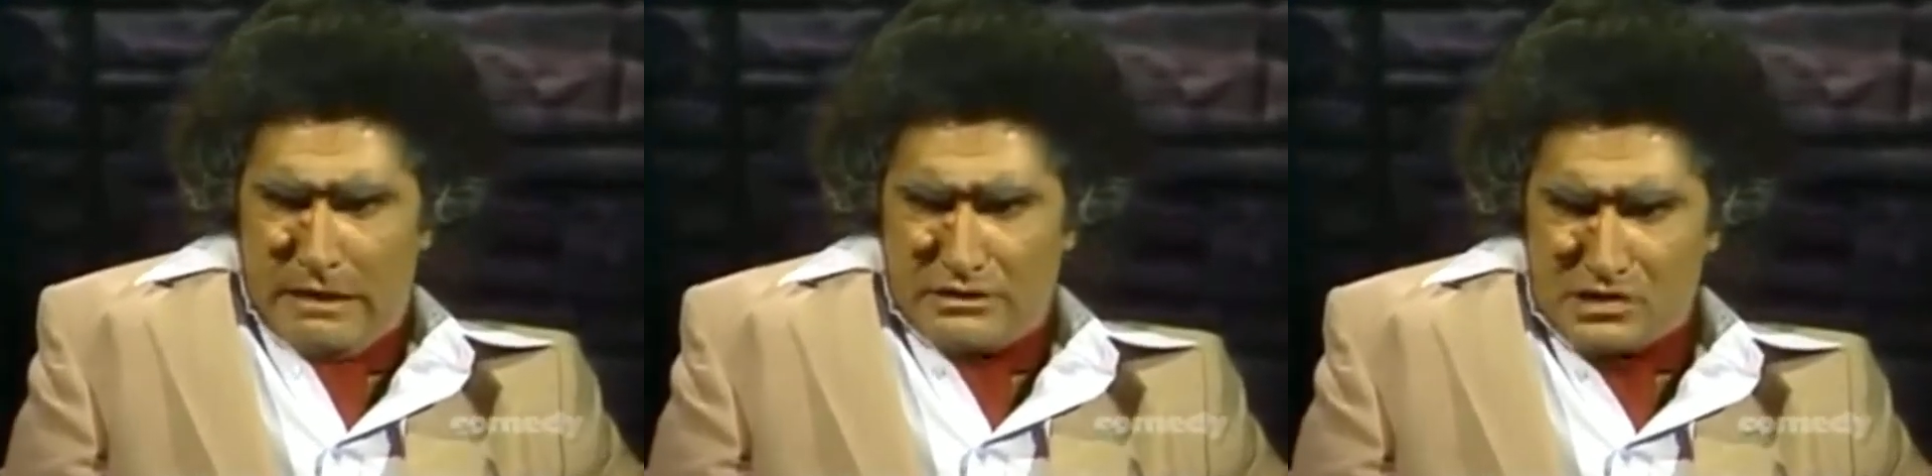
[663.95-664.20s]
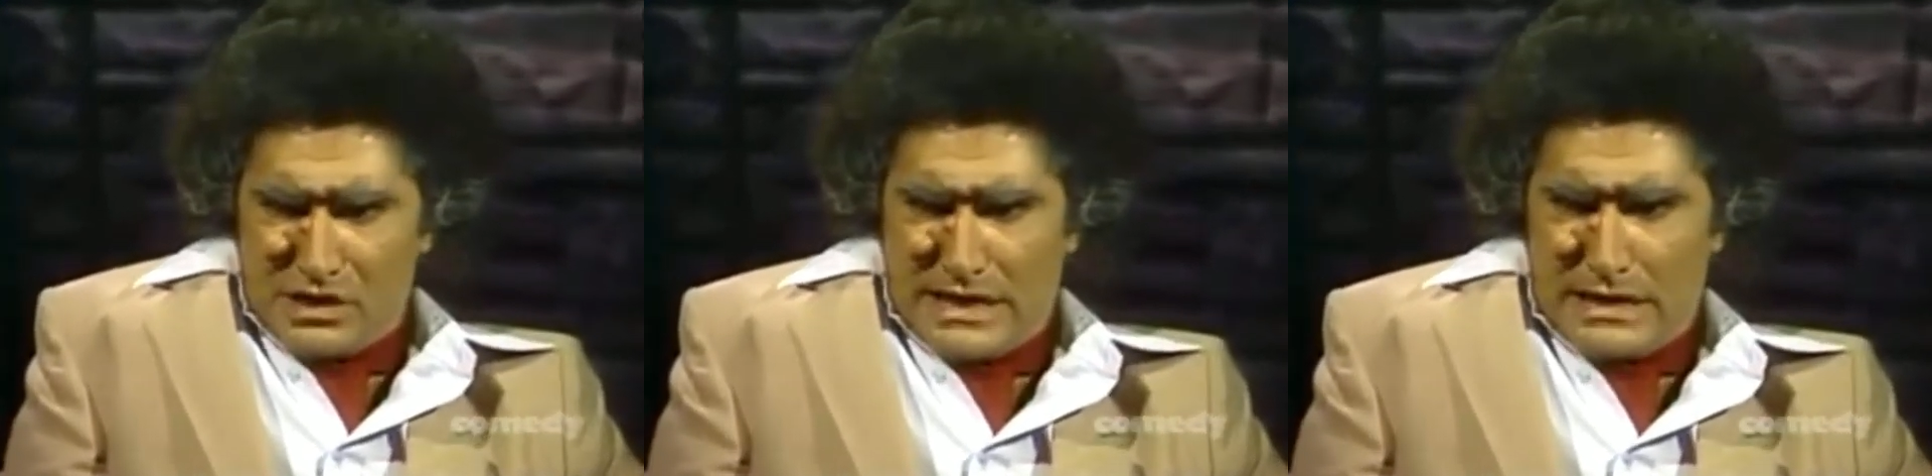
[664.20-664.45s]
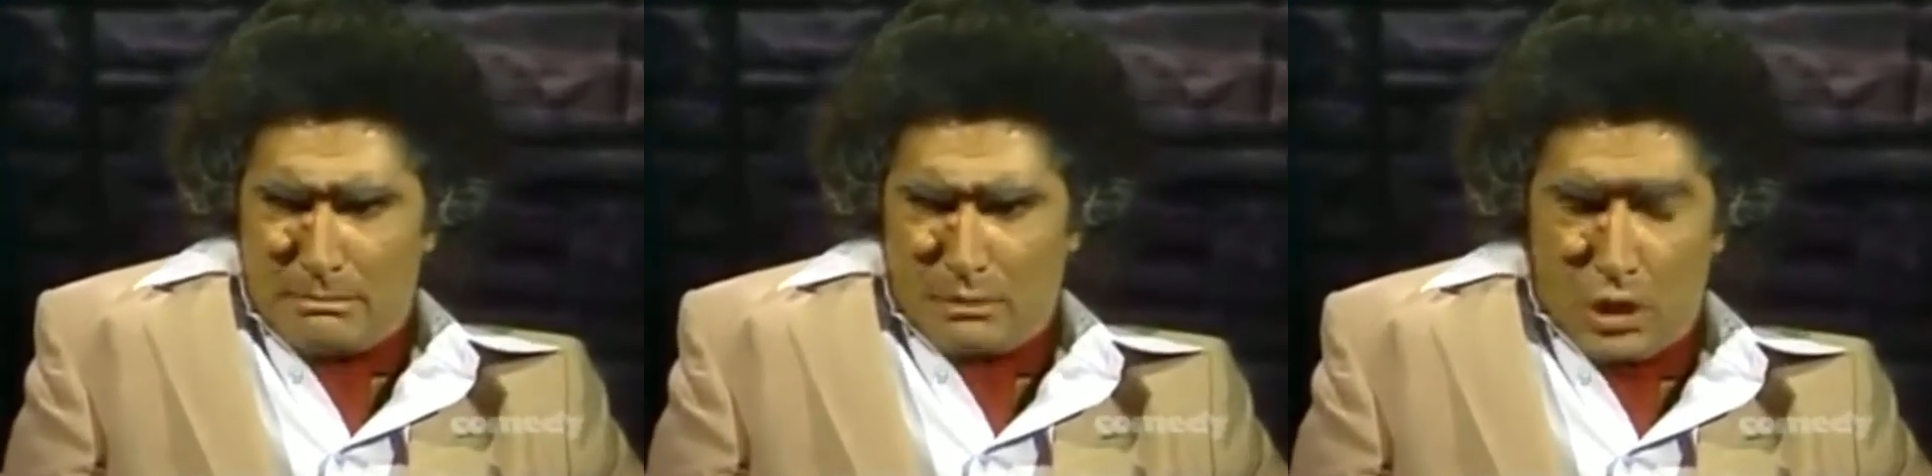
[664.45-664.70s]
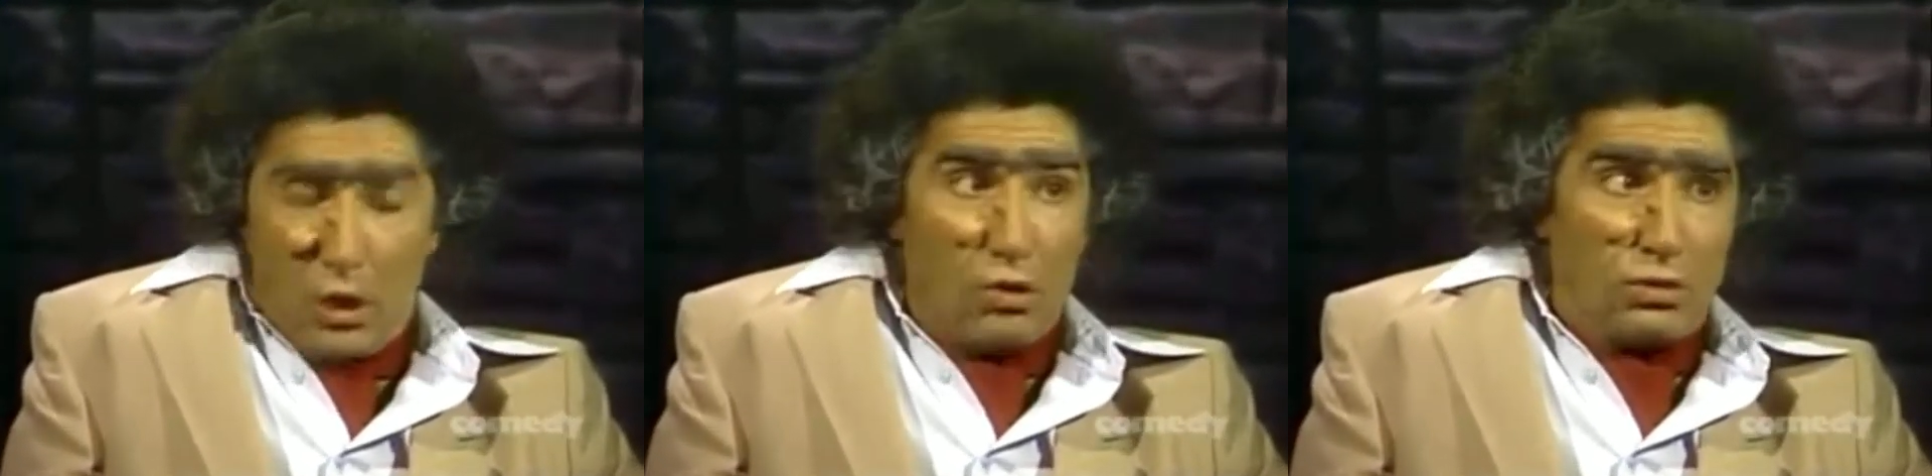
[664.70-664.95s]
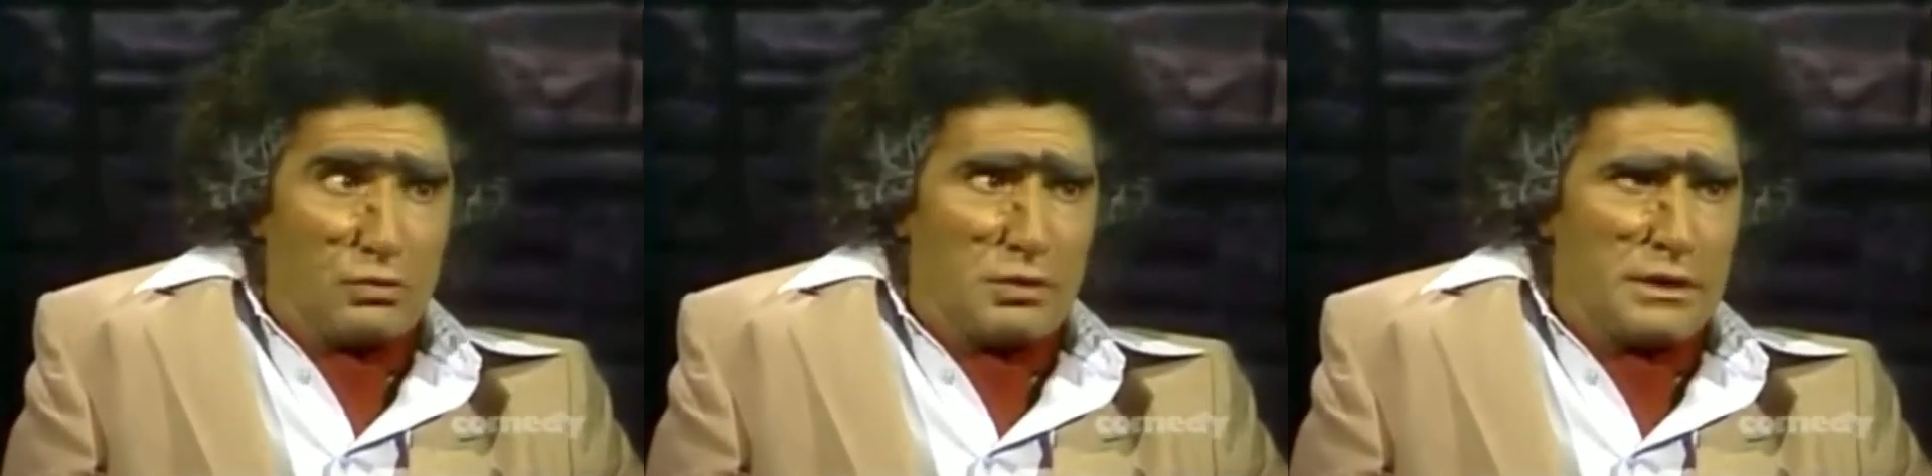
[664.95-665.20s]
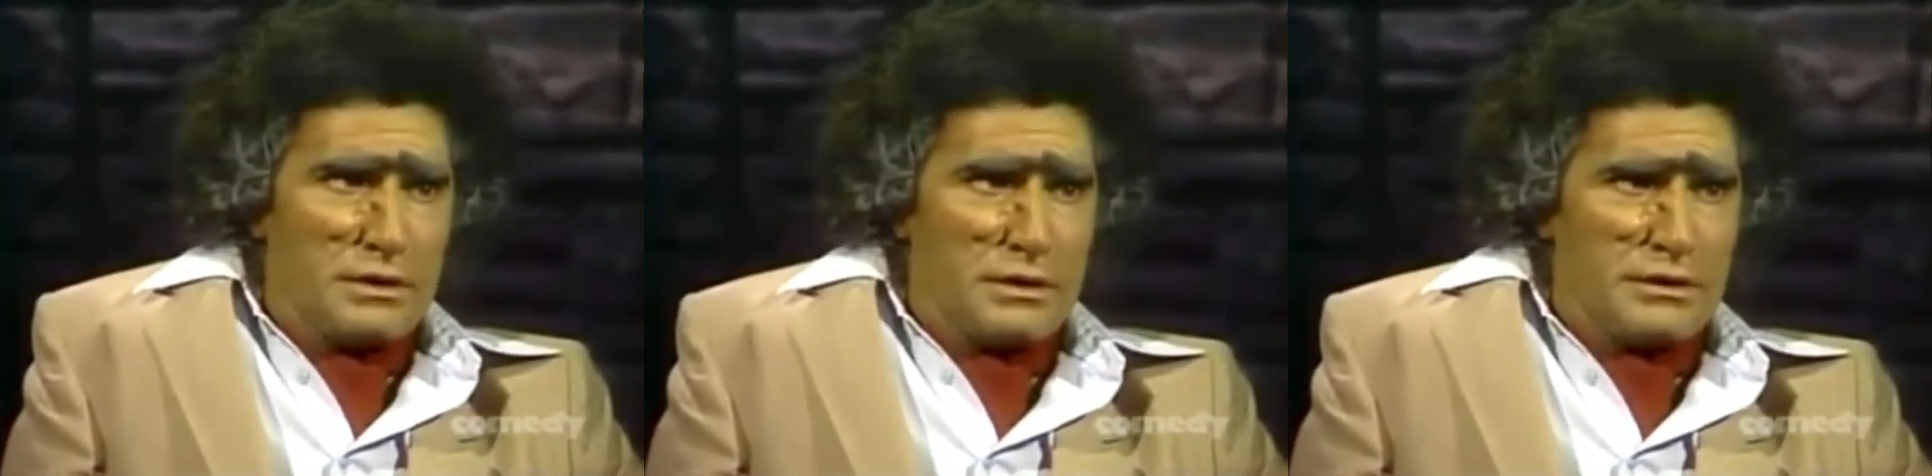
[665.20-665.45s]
Sam Goldwyn,